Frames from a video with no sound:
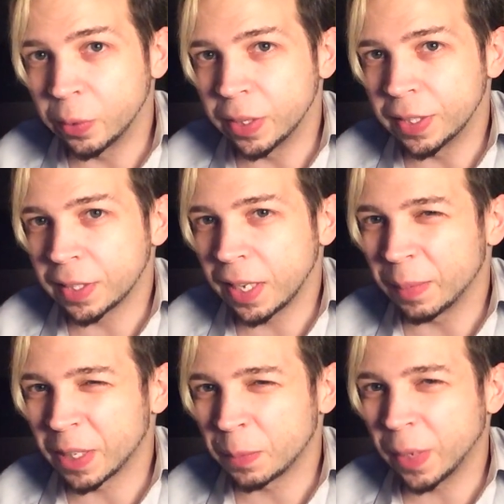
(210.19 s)
into this game
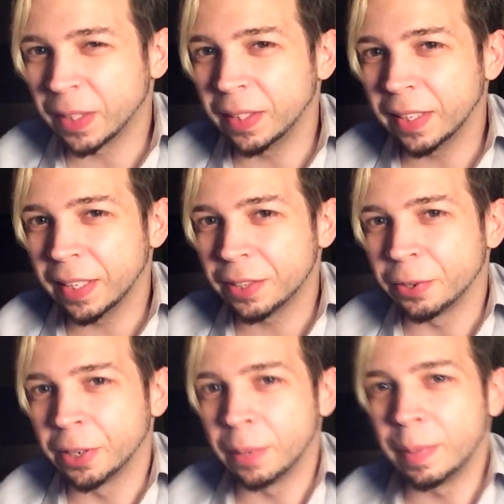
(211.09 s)
expecting that,
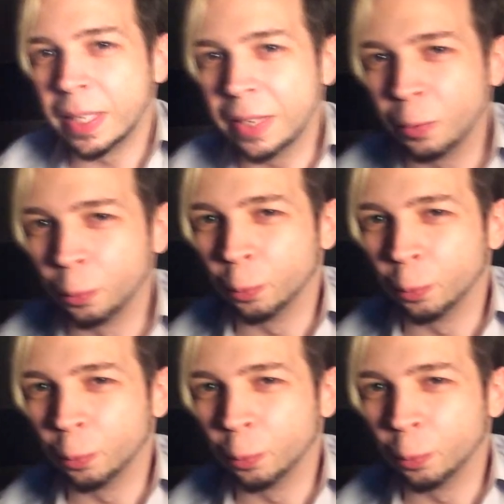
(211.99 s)
you're going to be